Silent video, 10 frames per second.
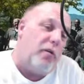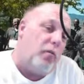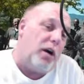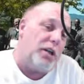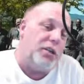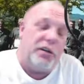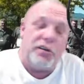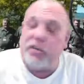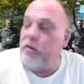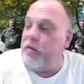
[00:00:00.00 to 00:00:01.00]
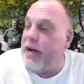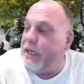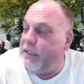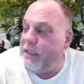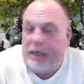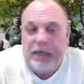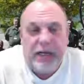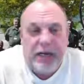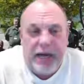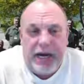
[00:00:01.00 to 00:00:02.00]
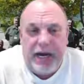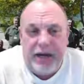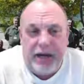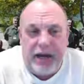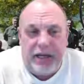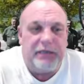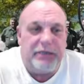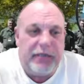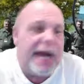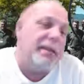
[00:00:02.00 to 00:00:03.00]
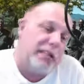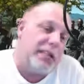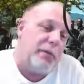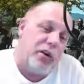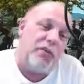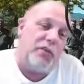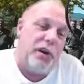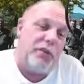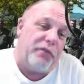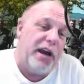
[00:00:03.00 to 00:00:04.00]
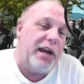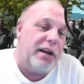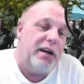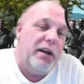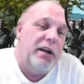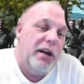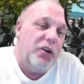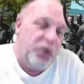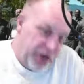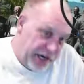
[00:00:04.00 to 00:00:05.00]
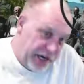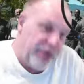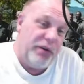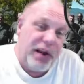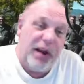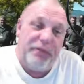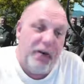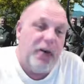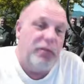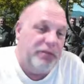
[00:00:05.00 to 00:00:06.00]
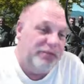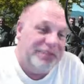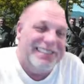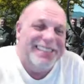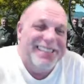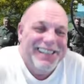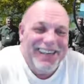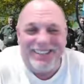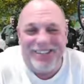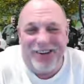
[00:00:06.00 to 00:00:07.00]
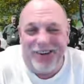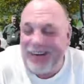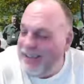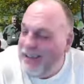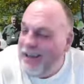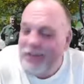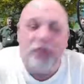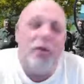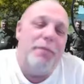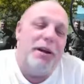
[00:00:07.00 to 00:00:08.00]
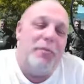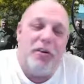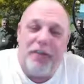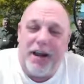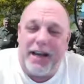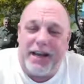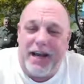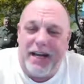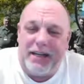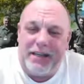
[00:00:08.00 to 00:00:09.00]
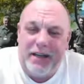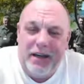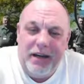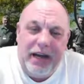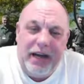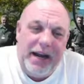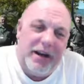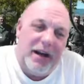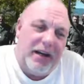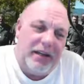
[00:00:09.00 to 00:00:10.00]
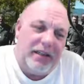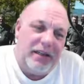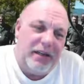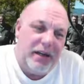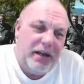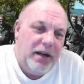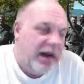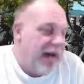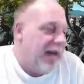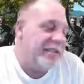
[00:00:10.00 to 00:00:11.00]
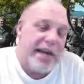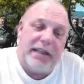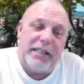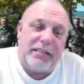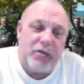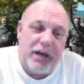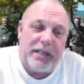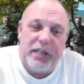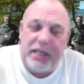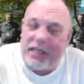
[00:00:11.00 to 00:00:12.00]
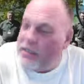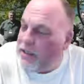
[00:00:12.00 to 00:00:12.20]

watching the show, guys. And Hadley's coming over there, Frank. You're going to get rid of that phone. So join me tomorrow night, guys, and ask Hadley some questions.